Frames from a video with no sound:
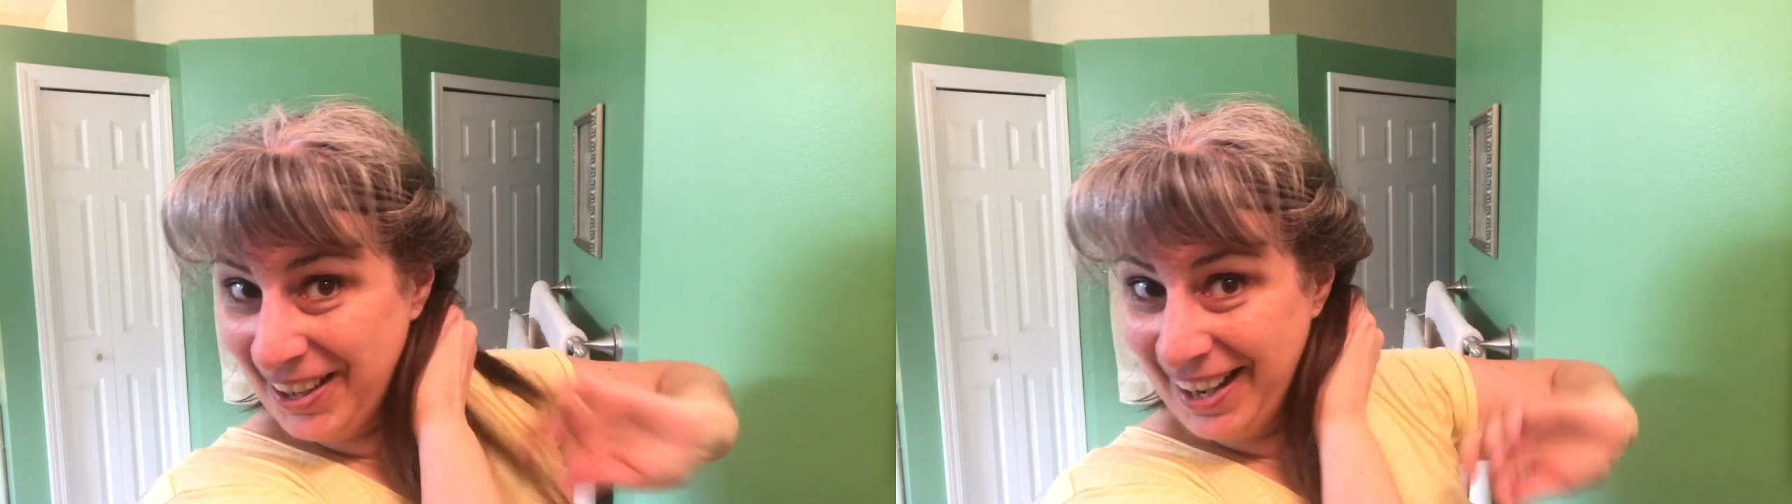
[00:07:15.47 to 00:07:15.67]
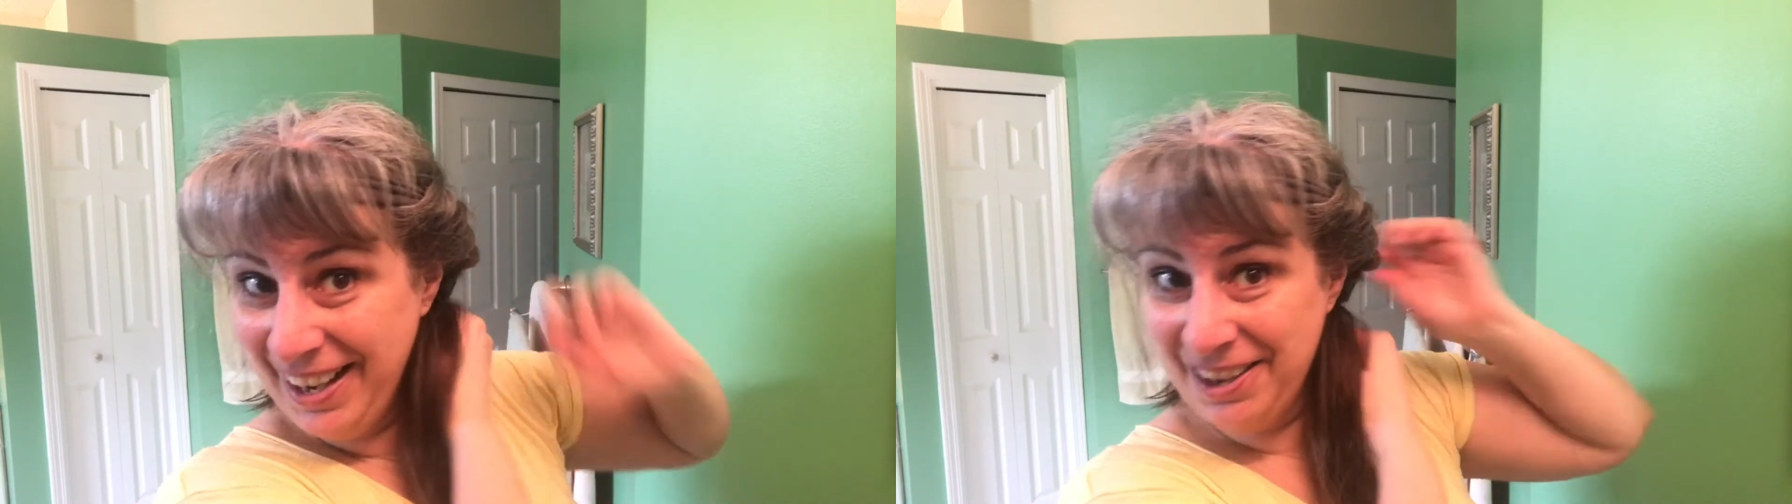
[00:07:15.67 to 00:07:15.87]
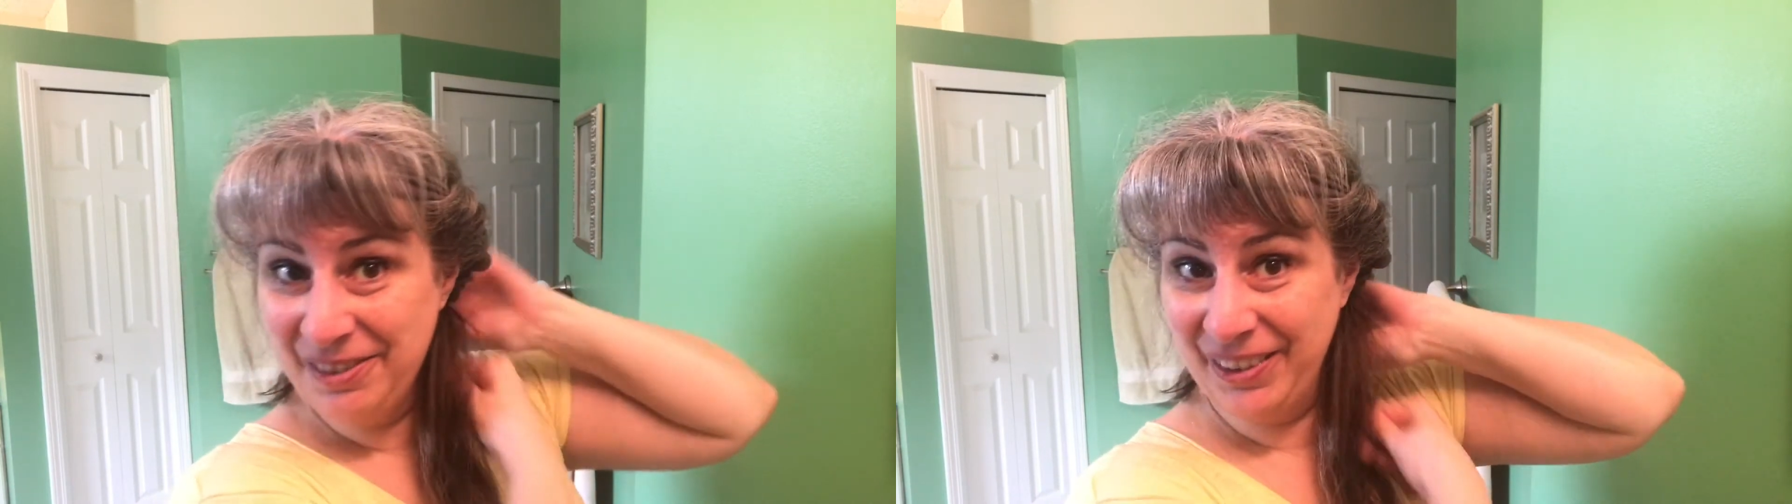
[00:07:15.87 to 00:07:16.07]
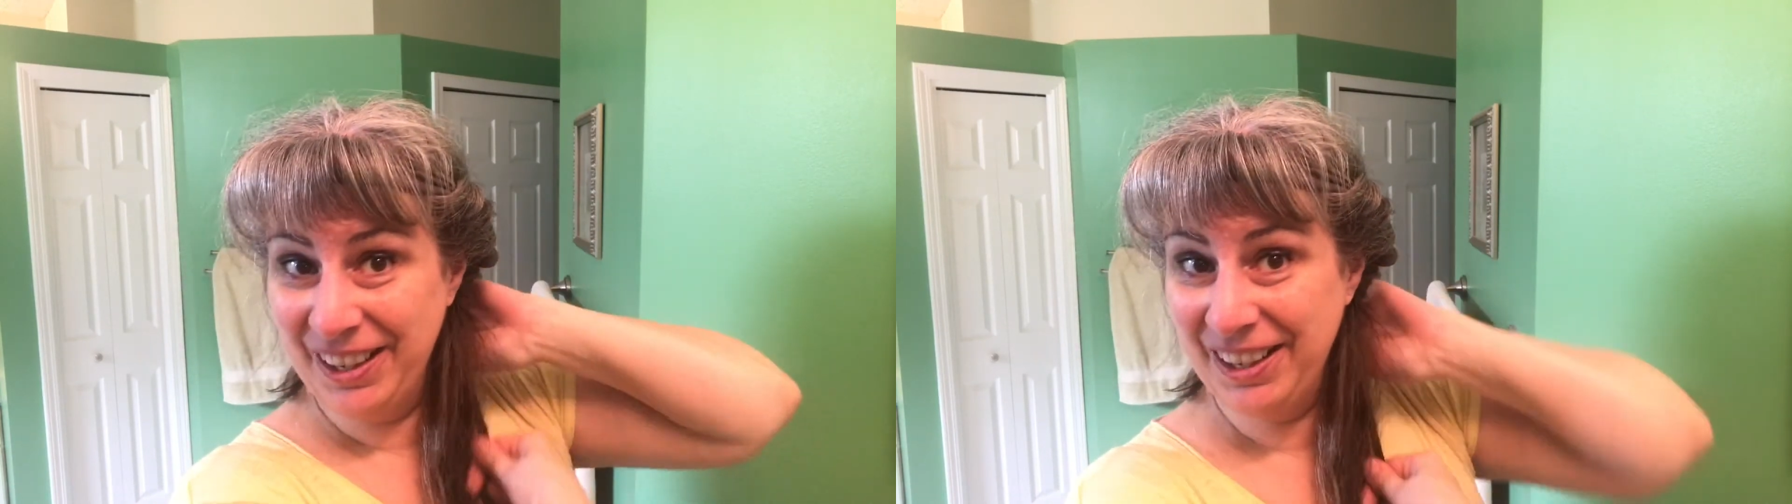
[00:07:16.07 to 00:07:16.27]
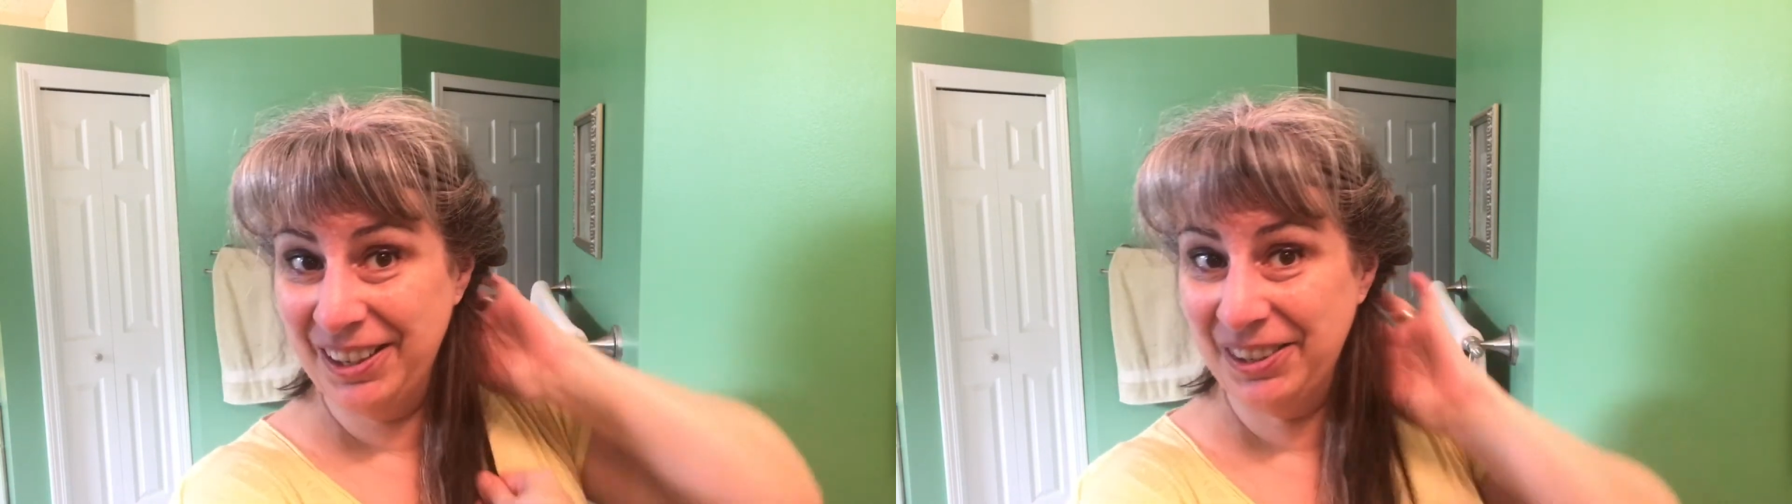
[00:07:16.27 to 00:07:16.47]
and a hair
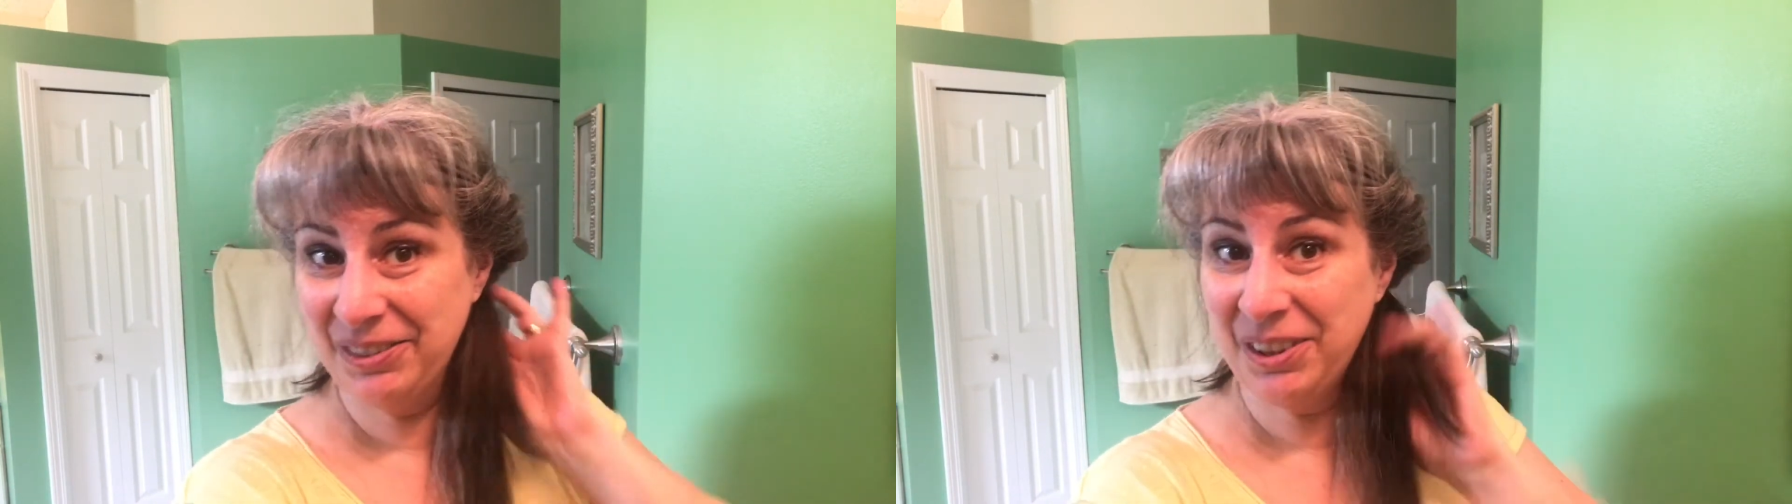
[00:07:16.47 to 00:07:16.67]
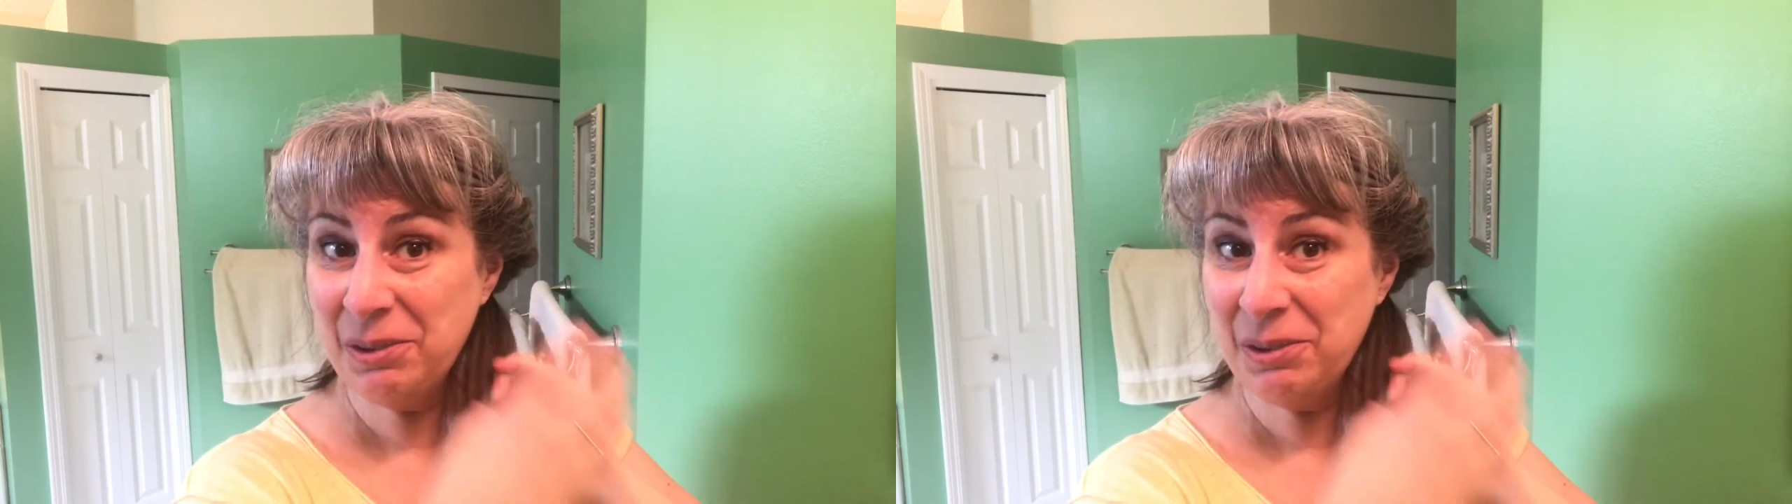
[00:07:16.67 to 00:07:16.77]
video.